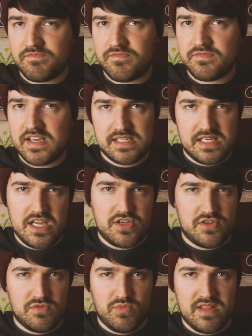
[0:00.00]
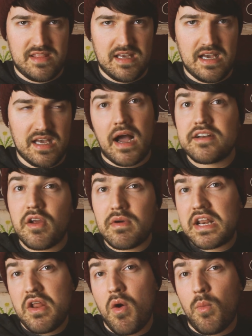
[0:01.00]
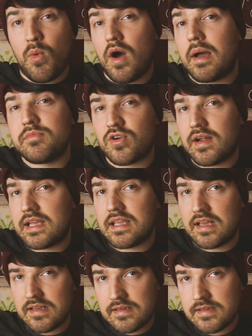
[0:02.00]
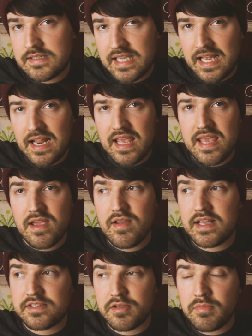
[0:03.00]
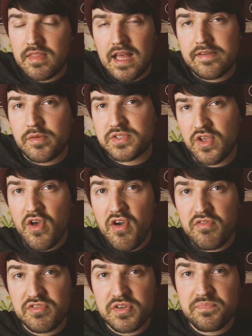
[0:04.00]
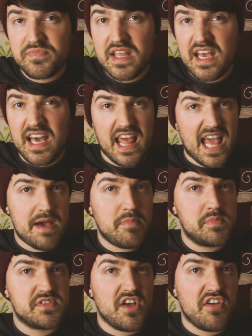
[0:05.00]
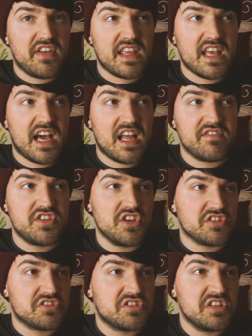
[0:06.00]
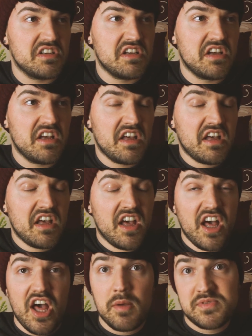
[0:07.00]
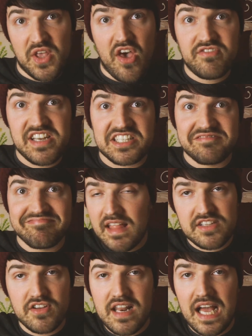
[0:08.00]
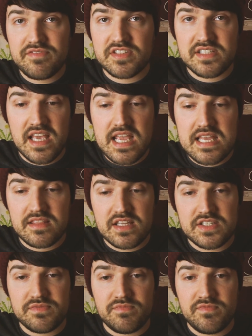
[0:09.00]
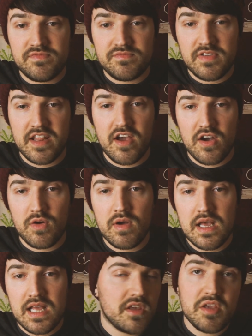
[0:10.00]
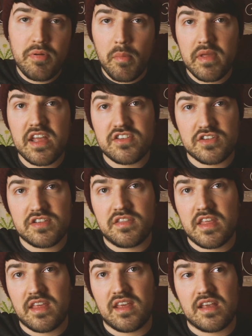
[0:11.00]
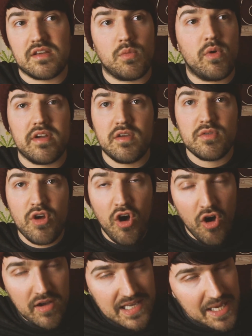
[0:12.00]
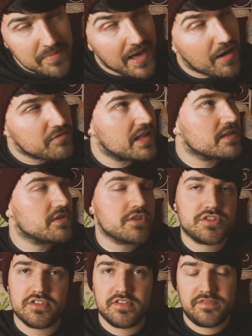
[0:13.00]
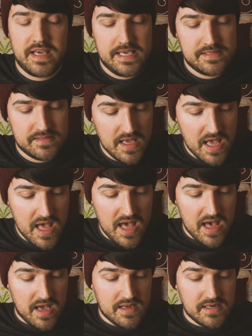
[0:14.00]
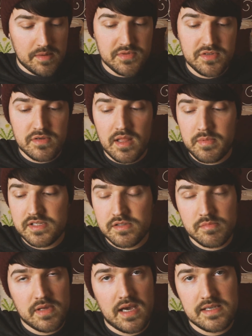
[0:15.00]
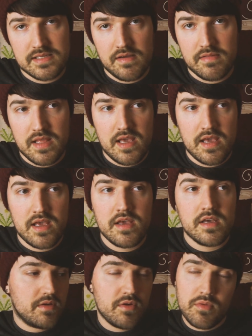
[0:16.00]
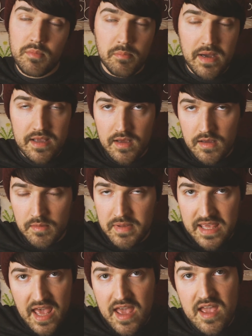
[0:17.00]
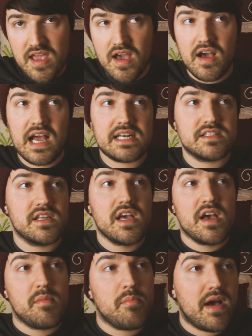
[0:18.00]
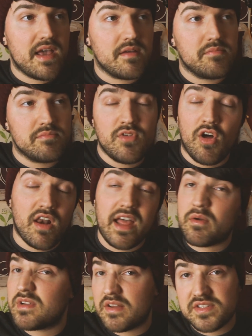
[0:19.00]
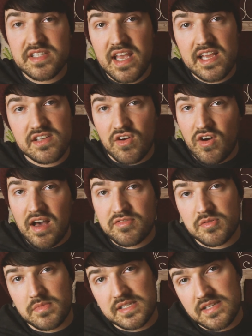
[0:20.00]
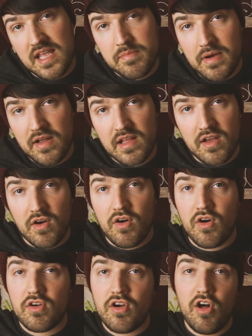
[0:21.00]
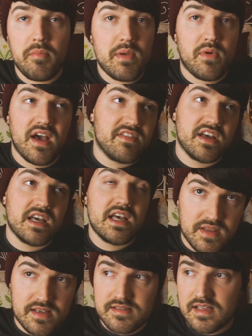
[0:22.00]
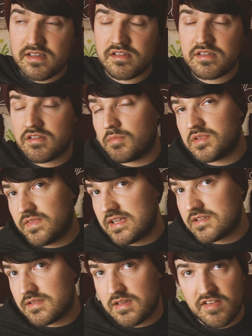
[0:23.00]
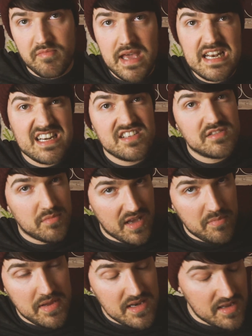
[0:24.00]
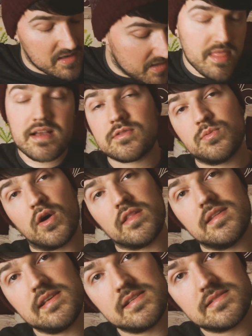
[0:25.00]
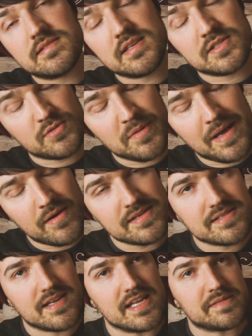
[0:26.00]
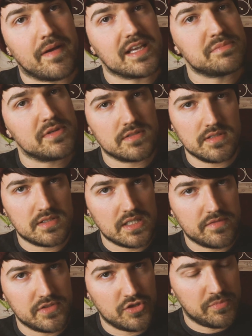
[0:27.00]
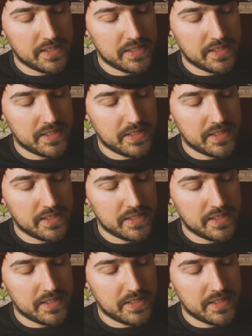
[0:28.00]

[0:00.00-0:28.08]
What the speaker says: fascination with that? I don't really know what I'm trying to get at here. It's something that I've observed, and I am observing, and I've just observed it. That's all I have to say in this video. You probably are just thinking, what are you talking about, Falcore? Shut your face. And I'm sure there'll be some guys out there who might be gay and might not like what I've said or have something to say about it or call me whatever, because that's just an observation that I've made and it is my opinion. And that's what these things are all about, isn't it? It's about expressing yourself and your